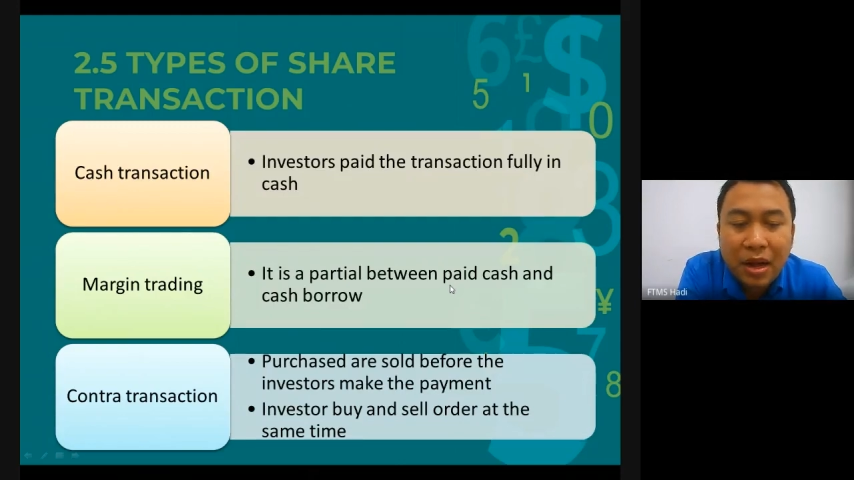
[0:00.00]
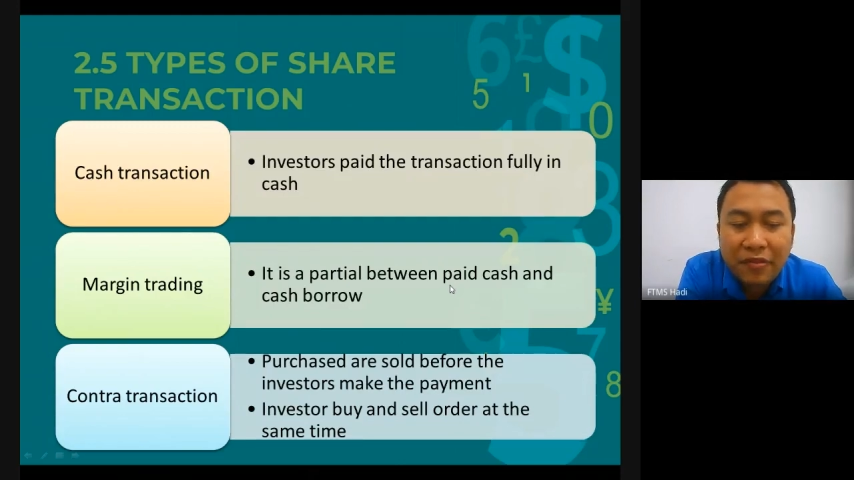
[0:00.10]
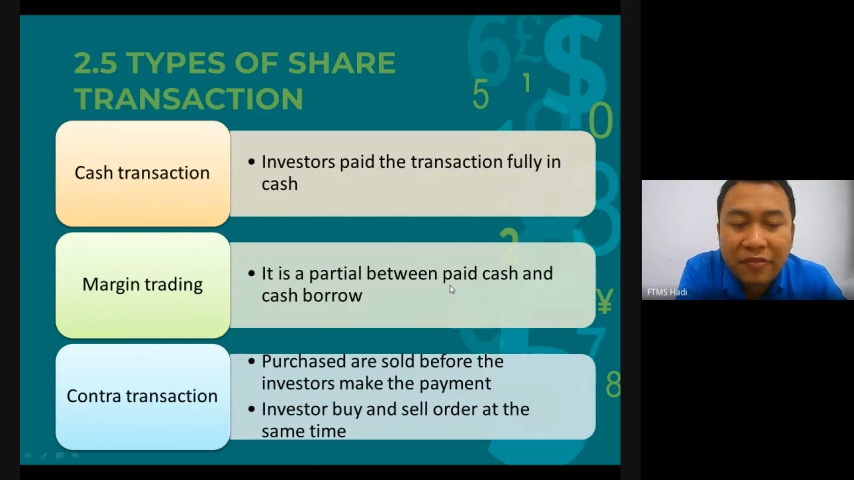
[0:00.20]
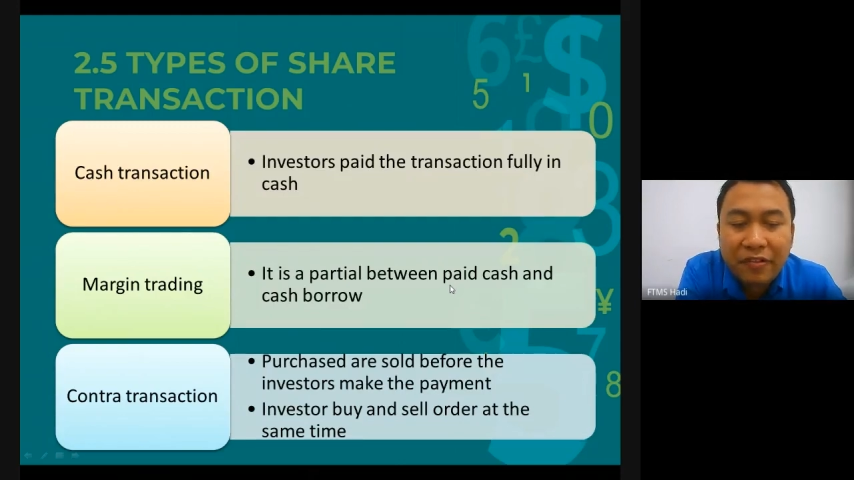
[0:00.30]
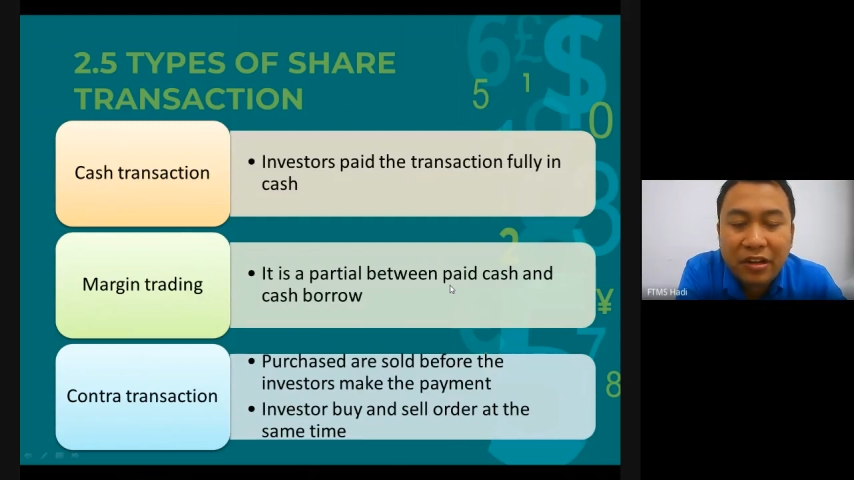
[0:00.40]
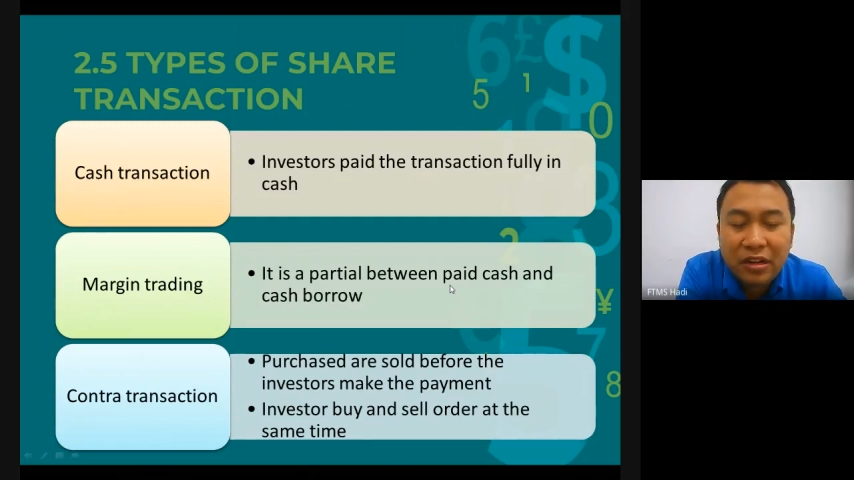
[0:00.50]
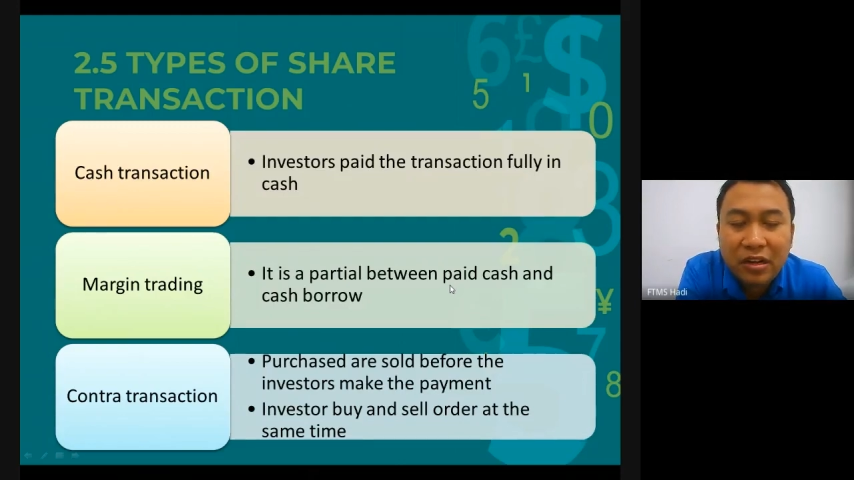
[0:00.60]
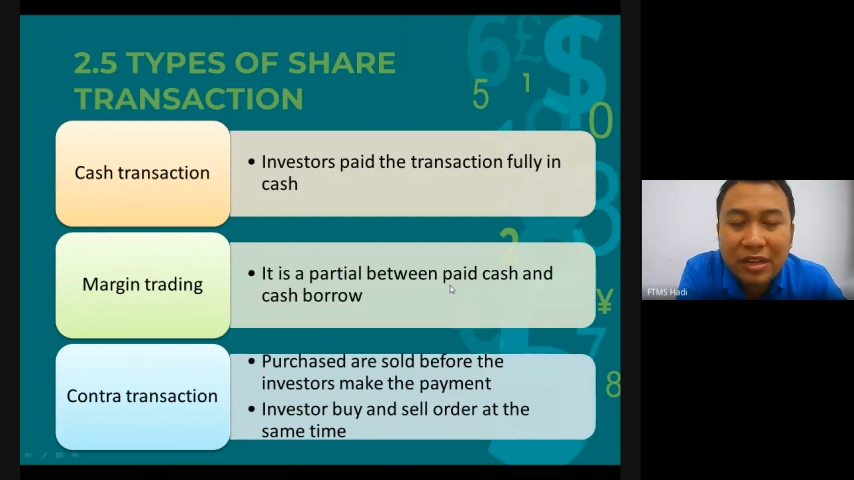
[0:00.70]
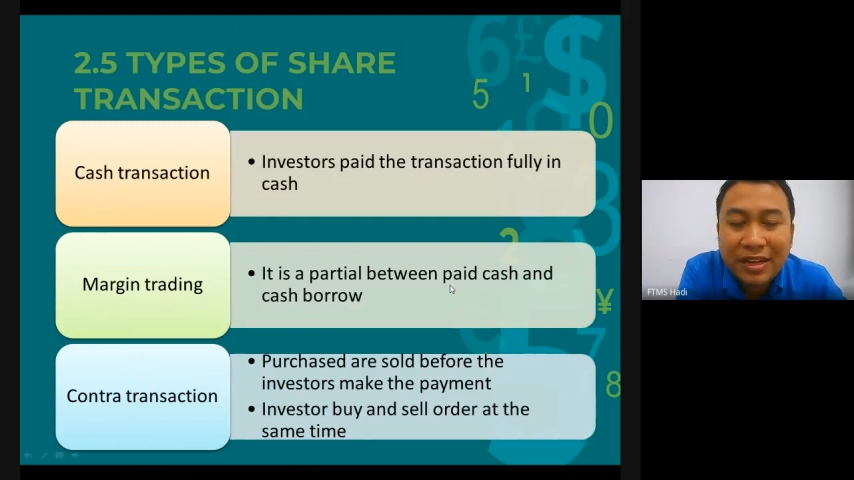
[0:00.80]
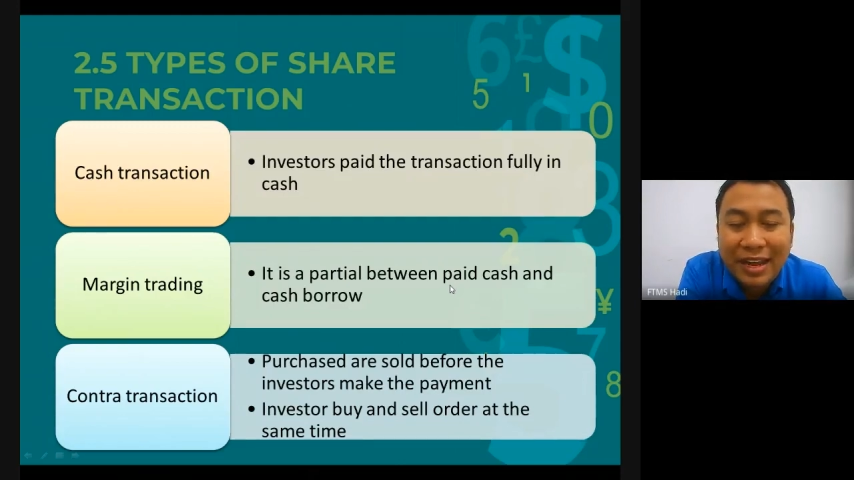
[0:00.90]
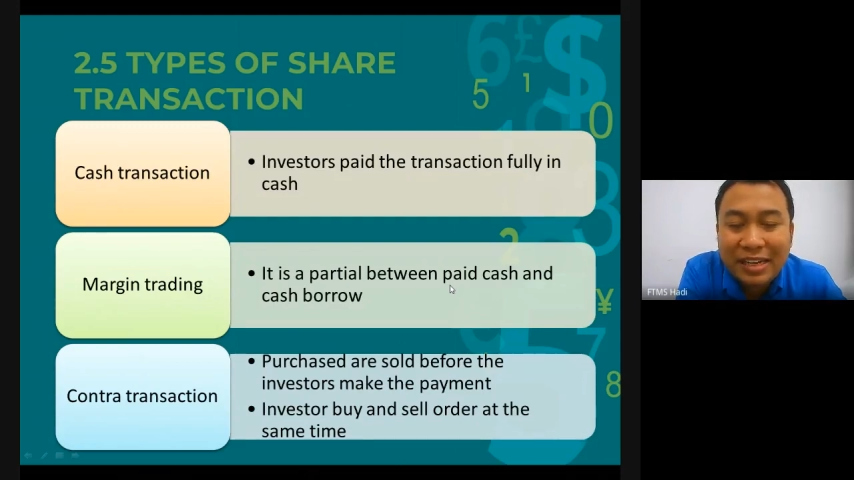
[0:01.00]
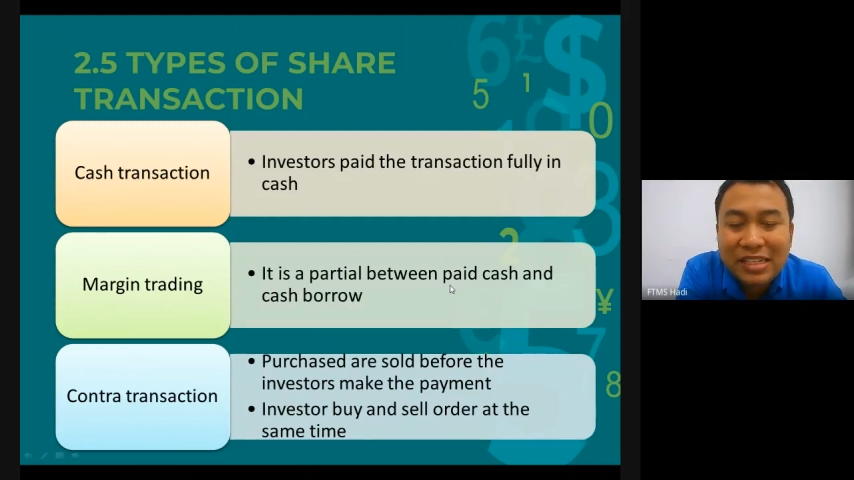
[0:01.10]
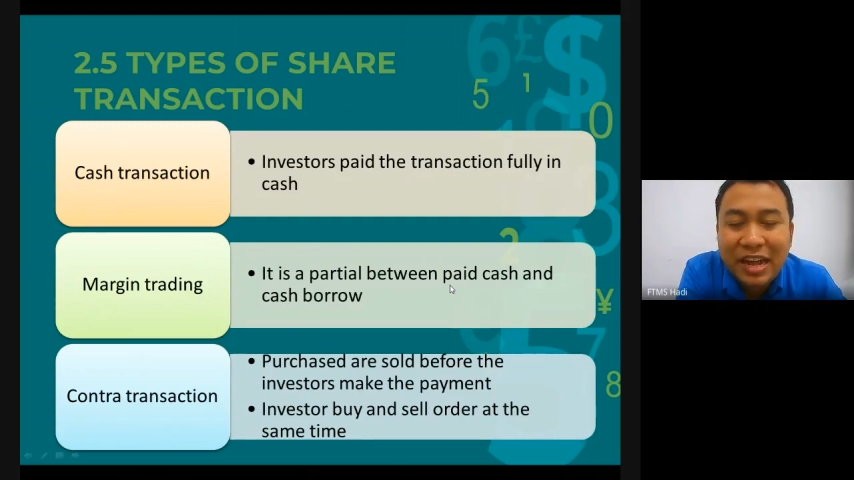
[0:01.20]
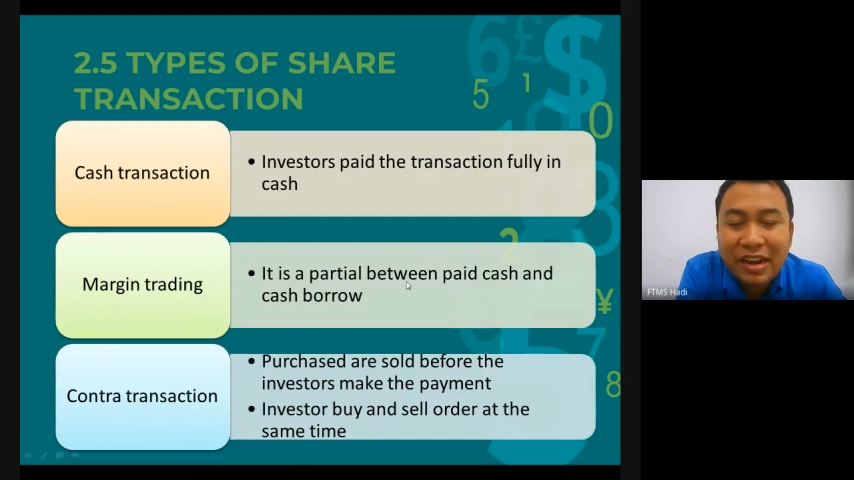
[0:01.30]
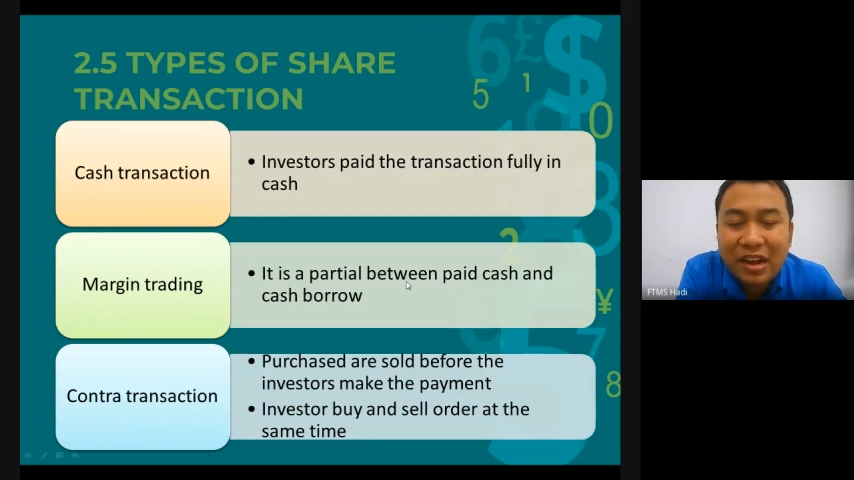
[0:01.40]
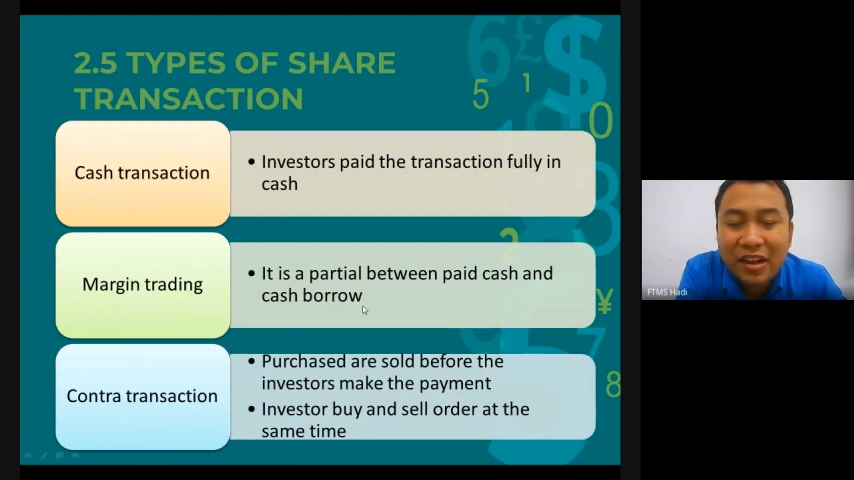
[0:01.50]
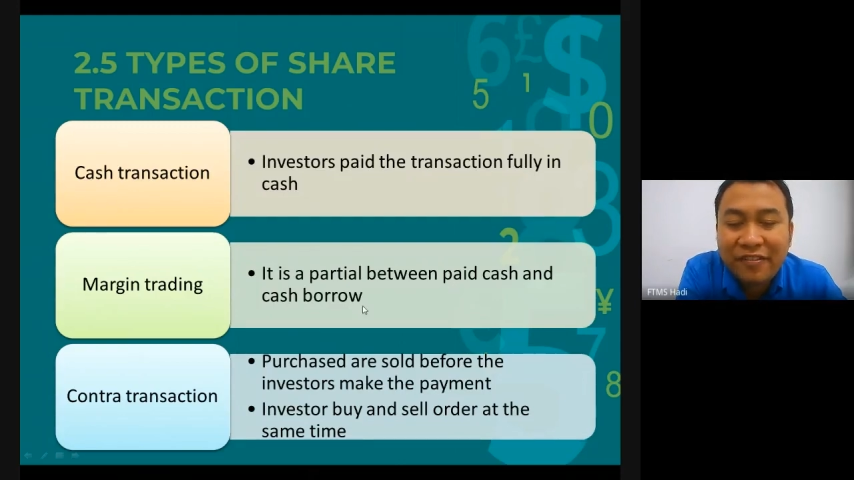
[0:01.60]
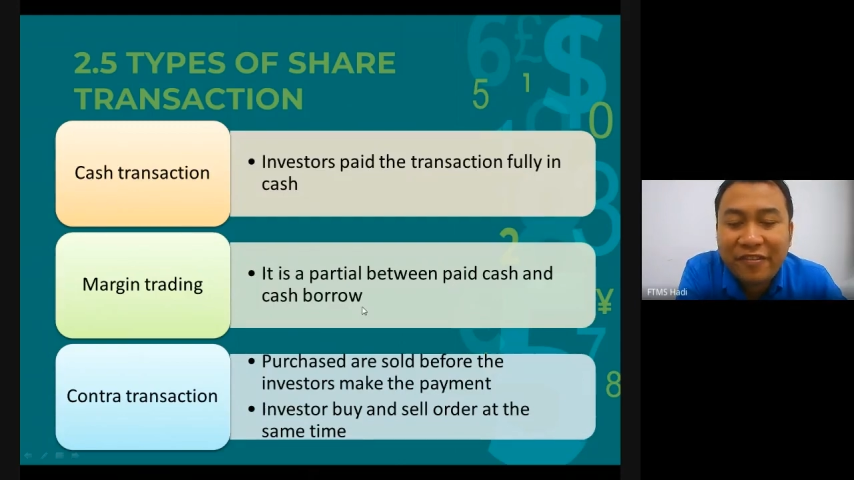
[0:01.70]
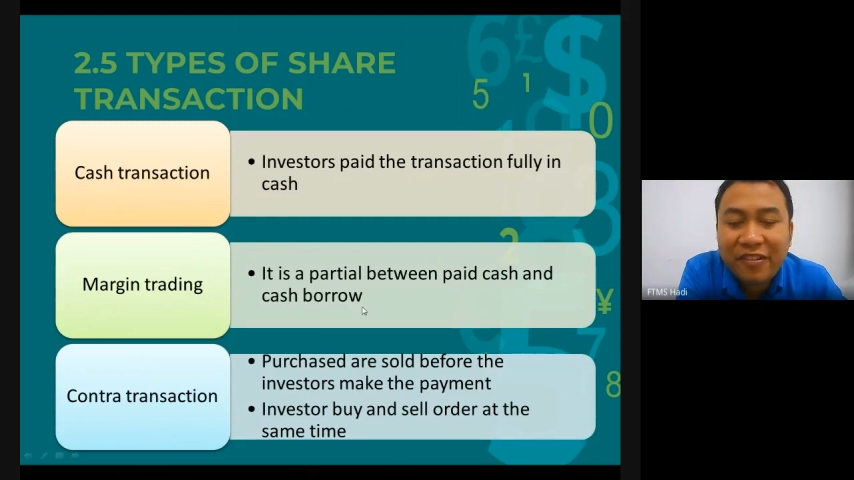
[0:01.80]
half cash and half